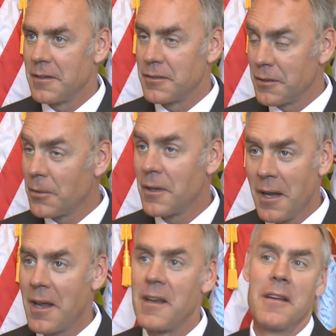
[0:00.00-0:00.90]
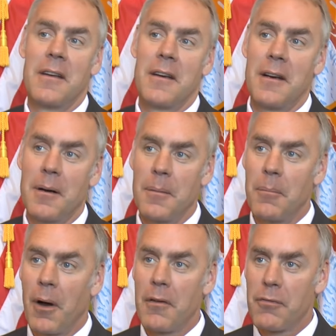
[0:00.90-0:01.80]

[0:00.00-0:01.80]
still today, by